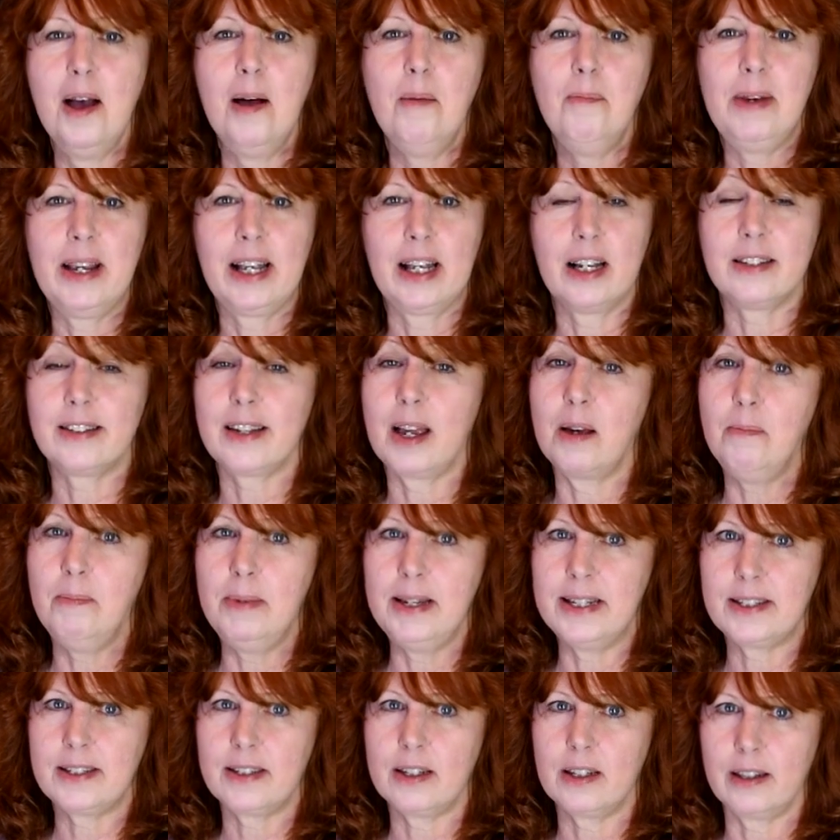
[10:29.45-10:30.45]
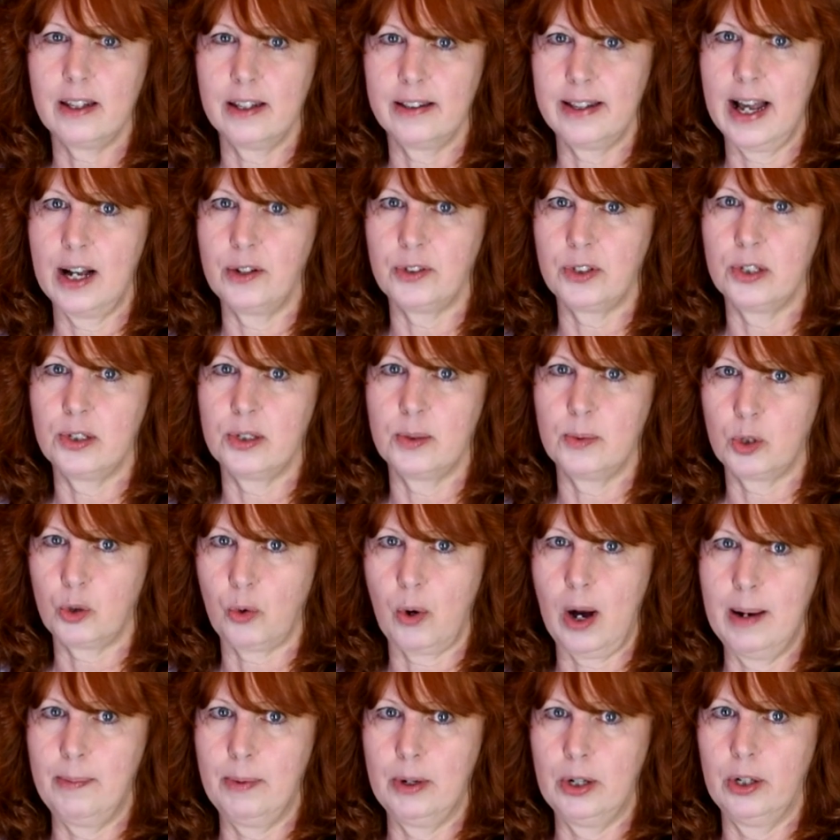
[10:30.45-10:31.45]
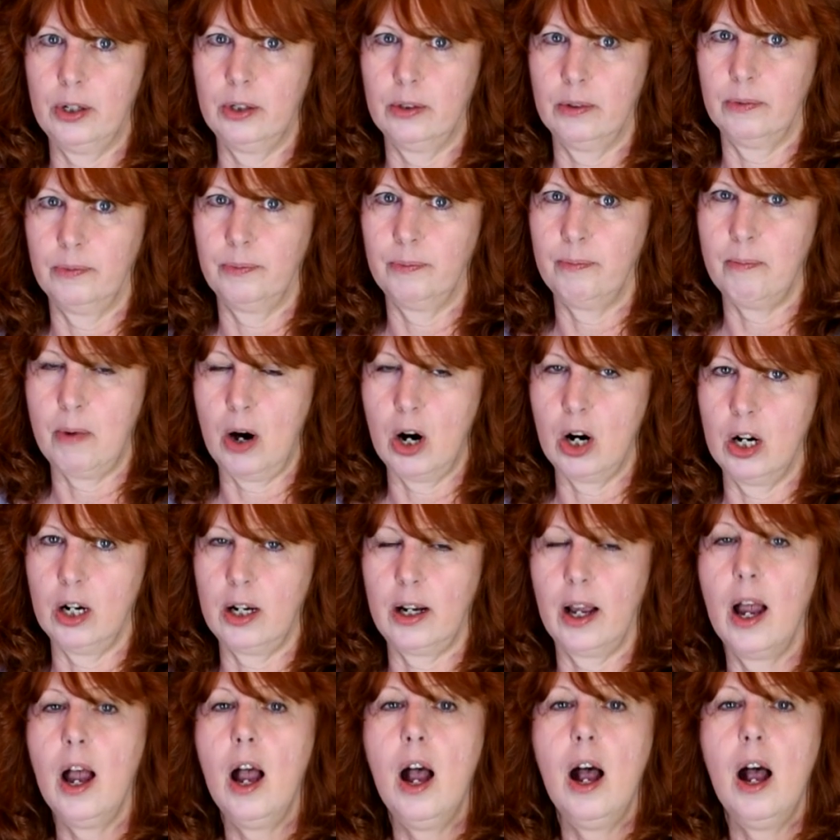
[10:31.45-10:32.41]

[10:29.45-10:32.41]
because I missed the 1,000 subscriber mark